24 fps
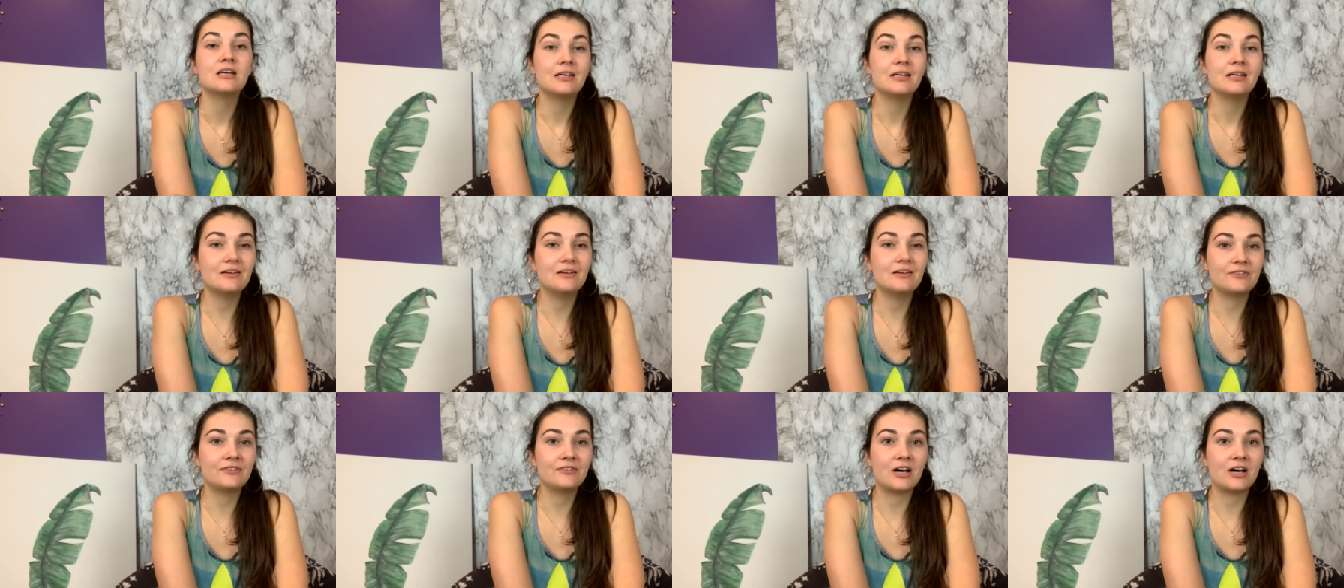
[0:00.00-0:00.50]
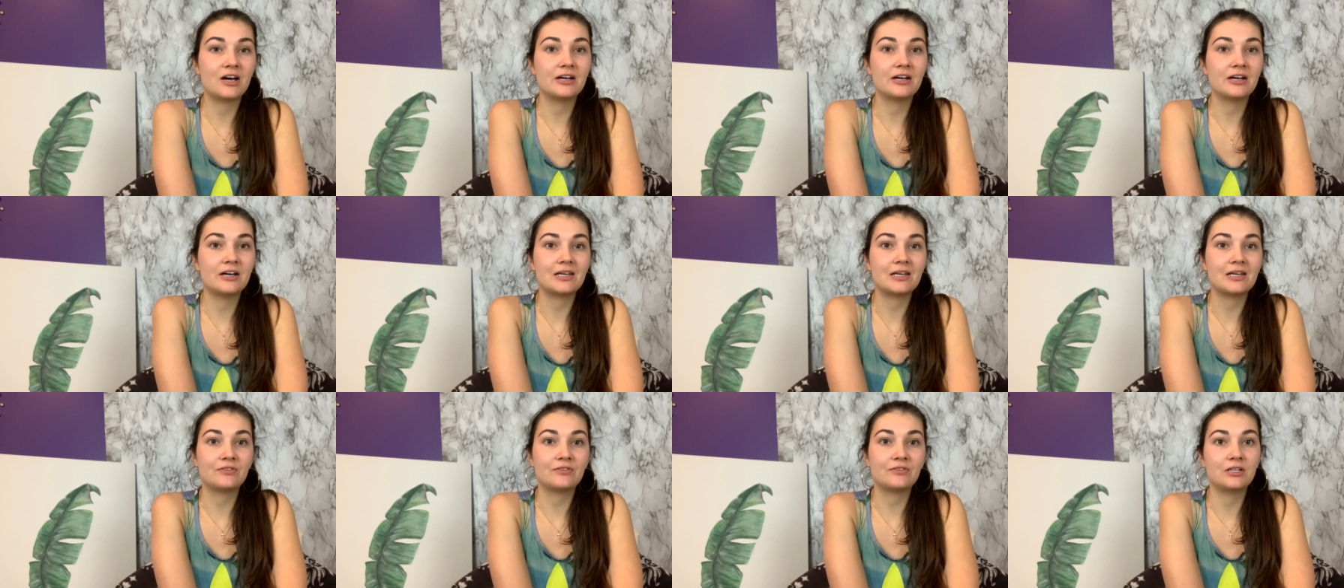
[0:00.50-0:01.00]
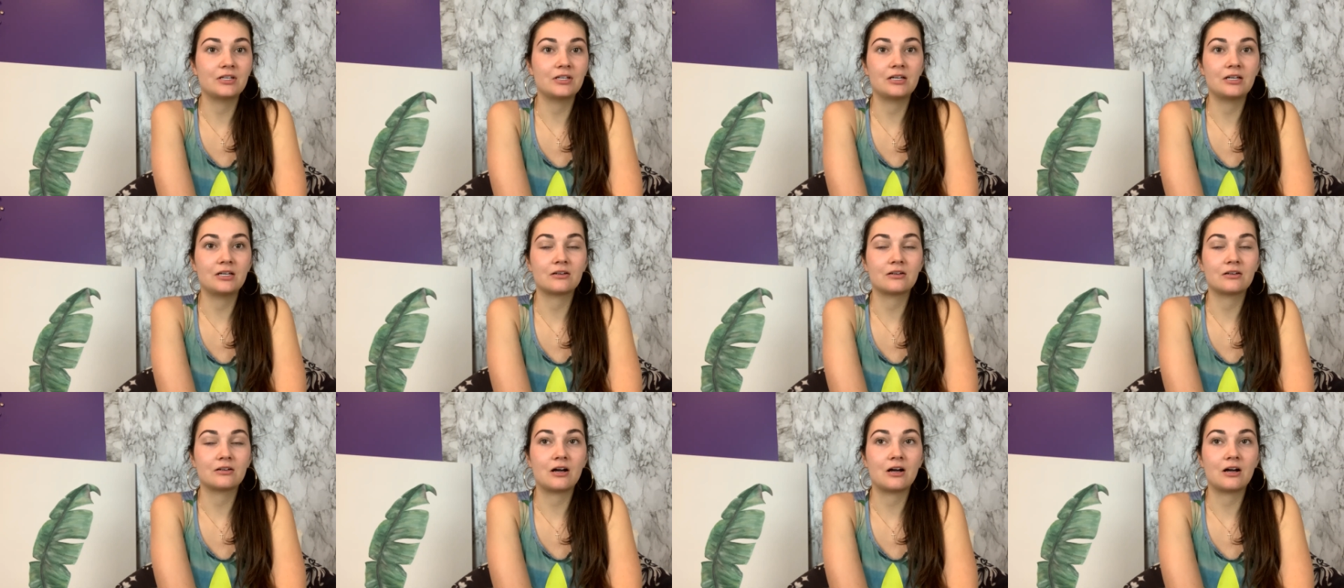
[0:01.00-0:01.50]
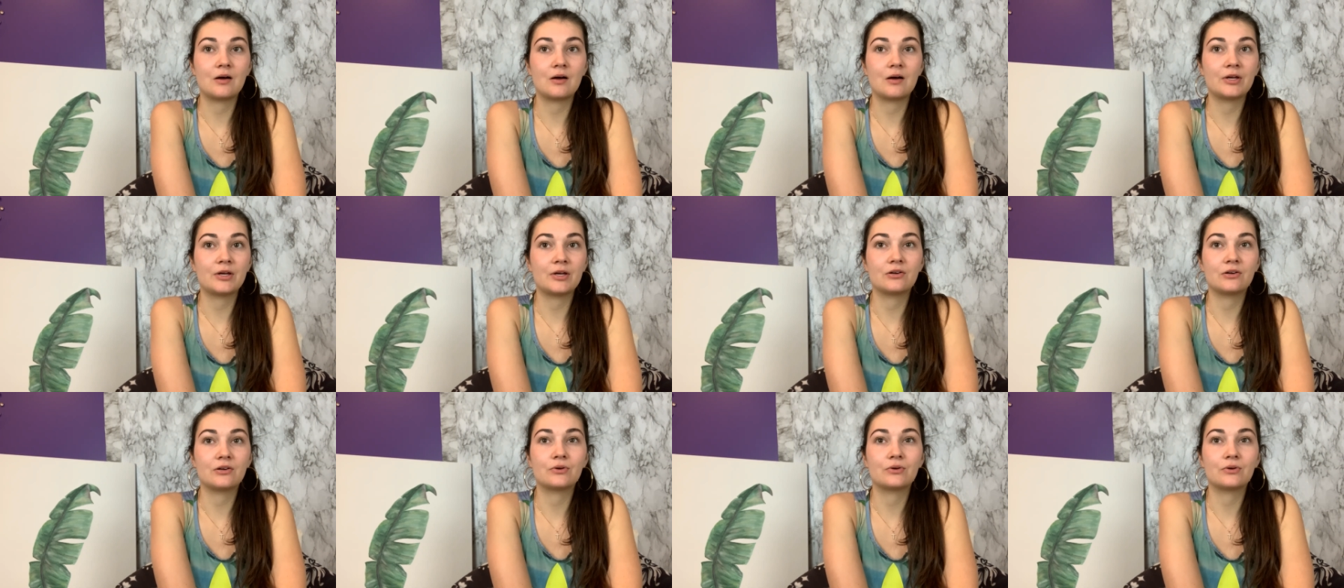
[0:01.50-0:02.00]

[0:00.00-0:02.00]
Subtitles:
If not, definitely comment